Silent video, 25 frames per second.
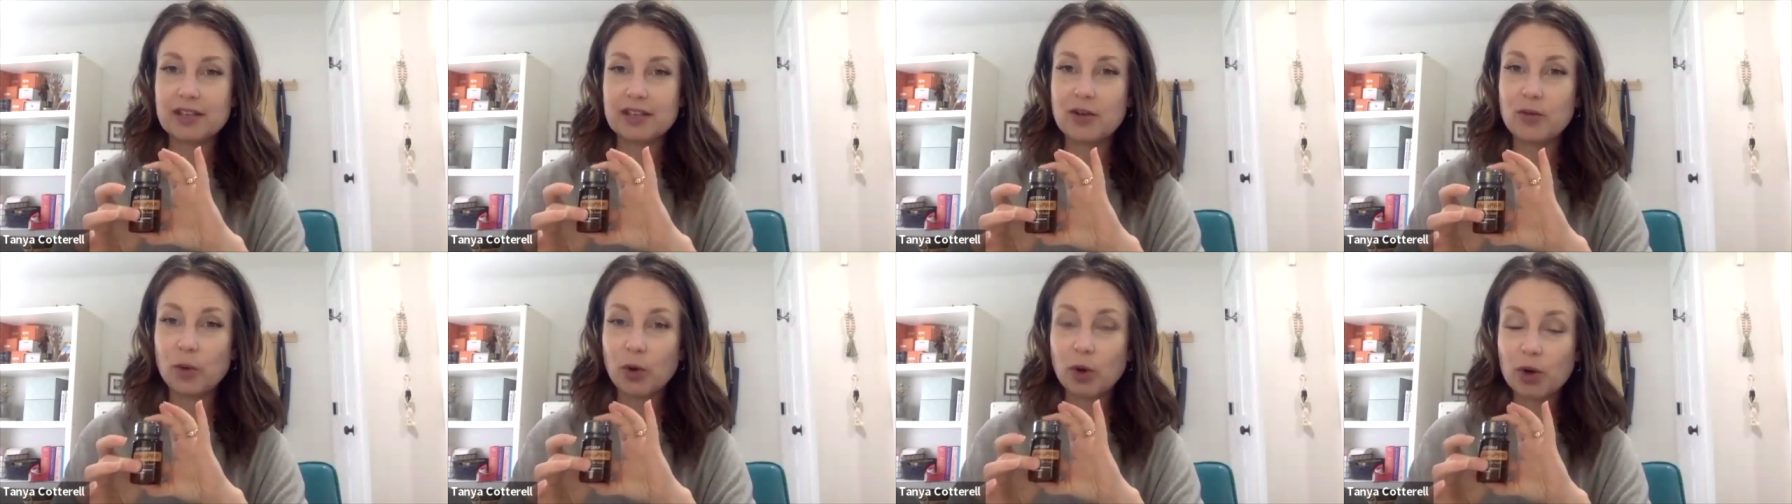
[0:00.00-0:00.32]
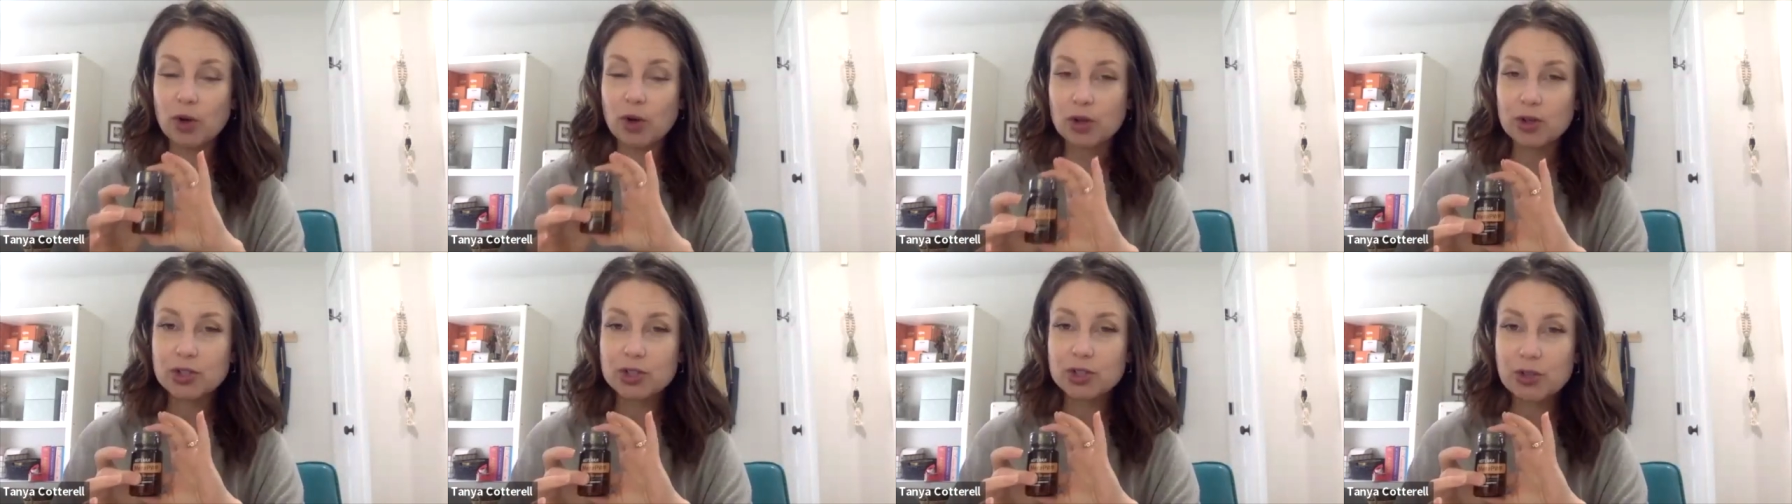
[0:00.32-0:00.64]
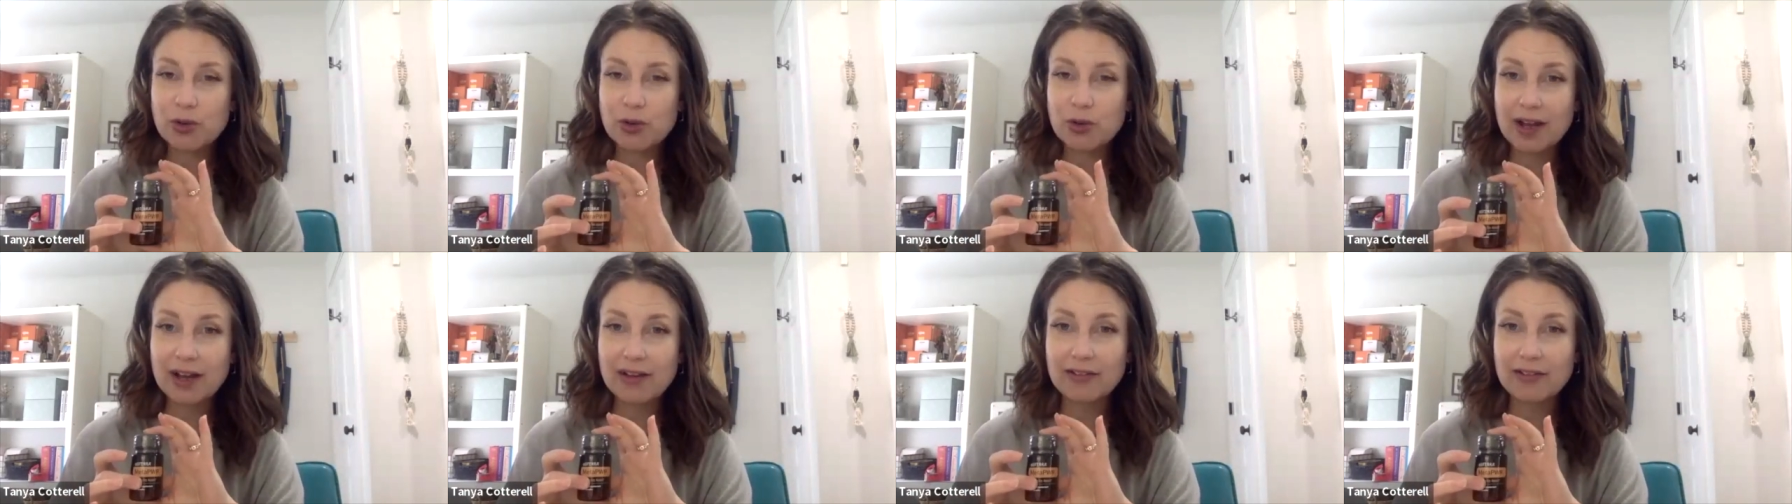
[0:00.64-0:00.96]
And we're
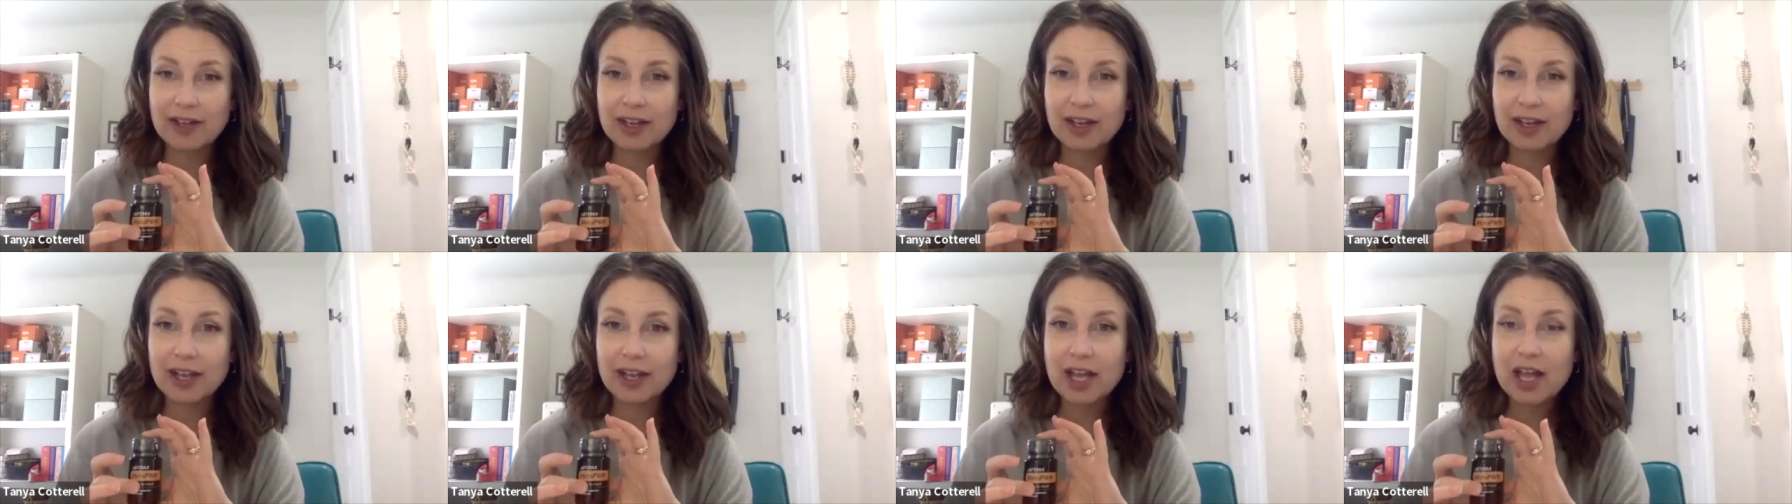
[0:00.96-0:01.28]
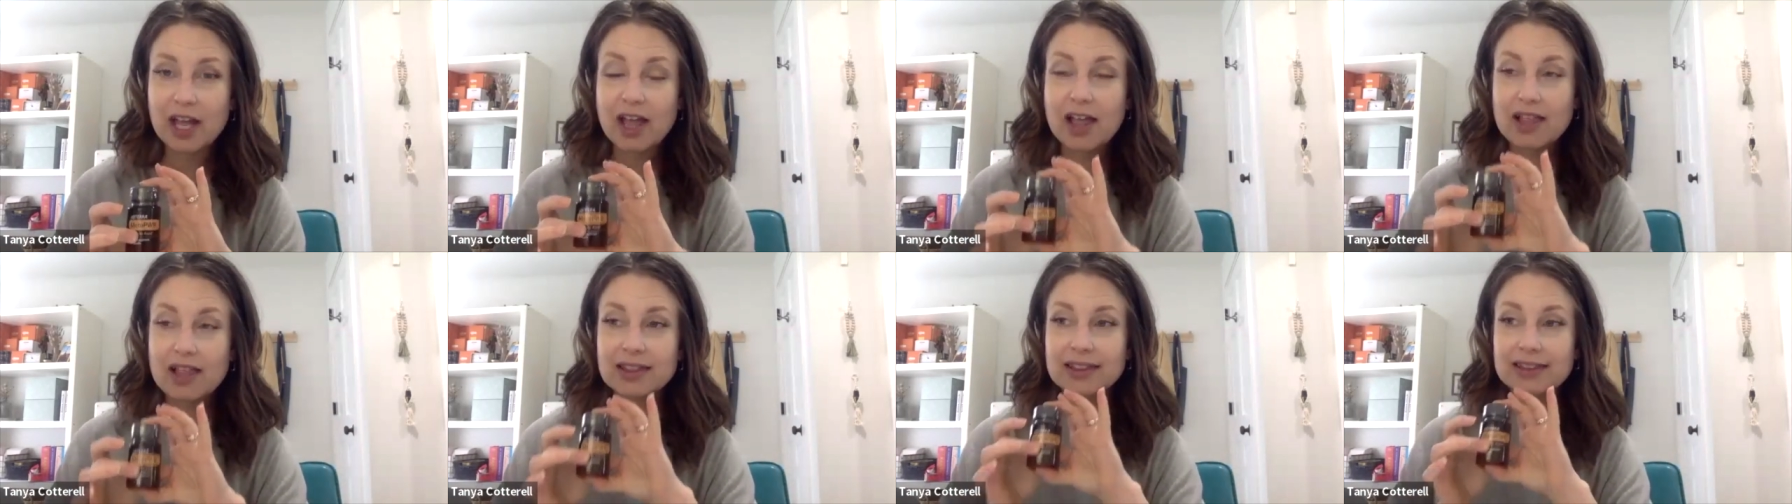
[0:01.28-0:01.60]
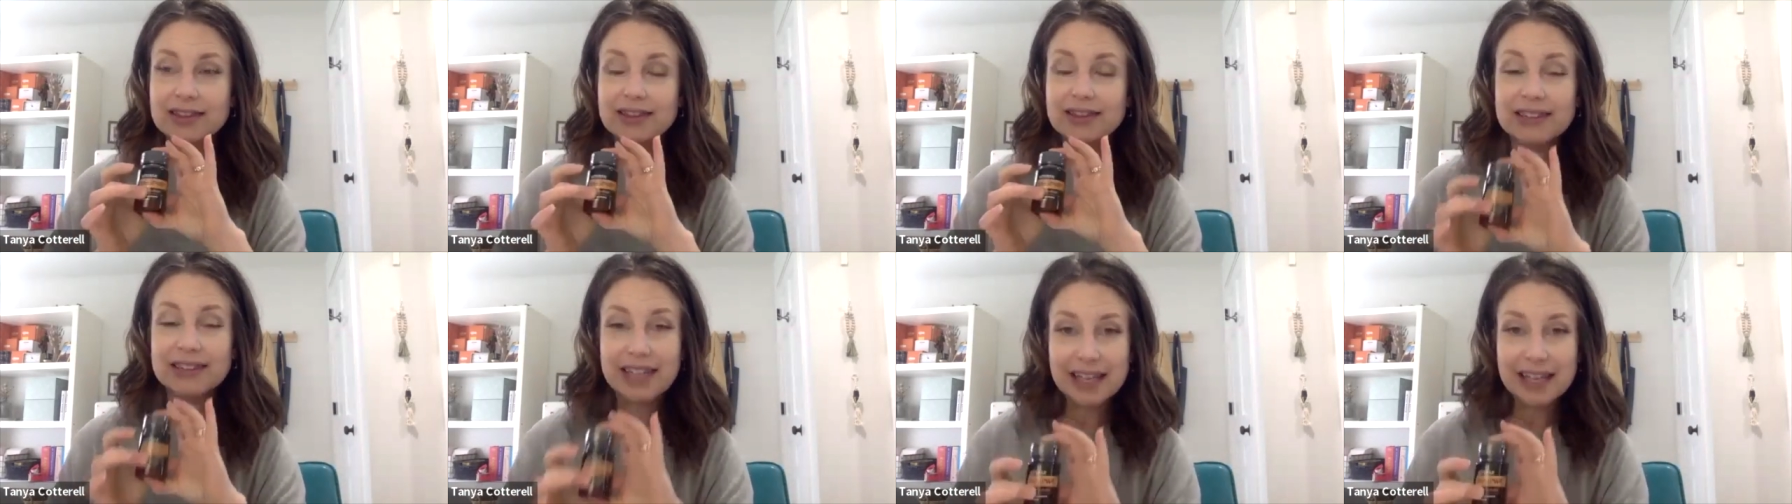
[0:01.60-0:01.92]
also having
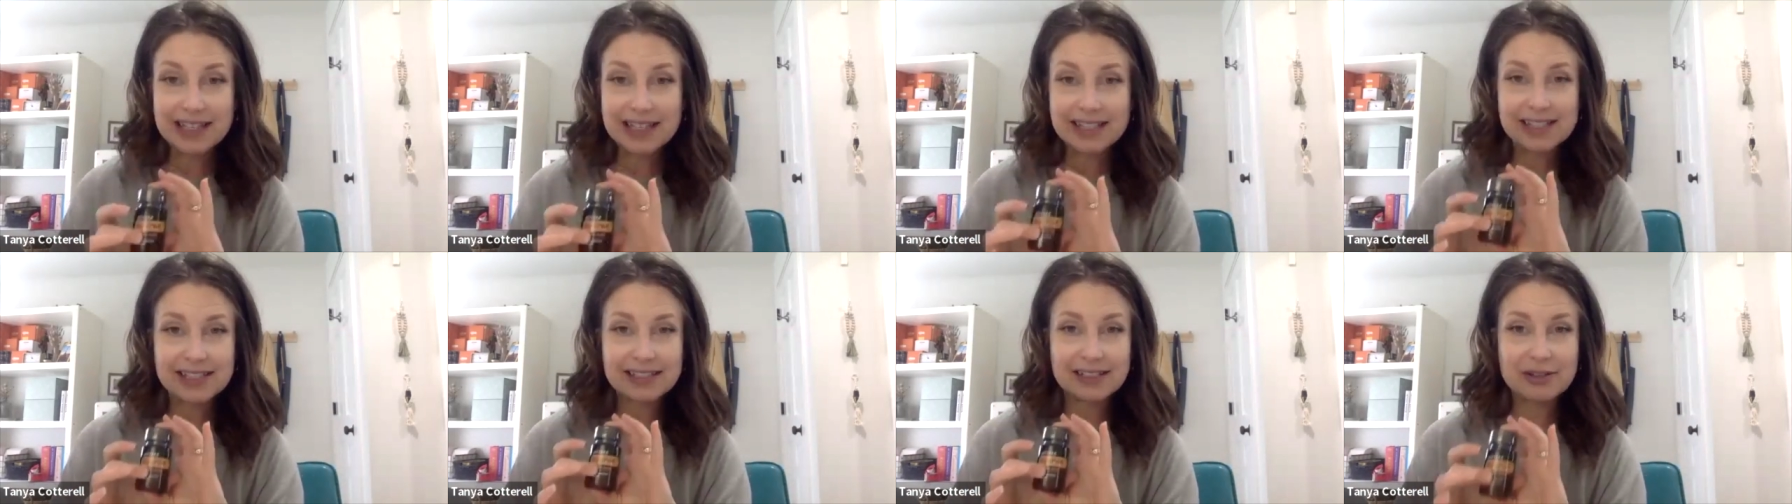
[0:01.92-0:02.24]
less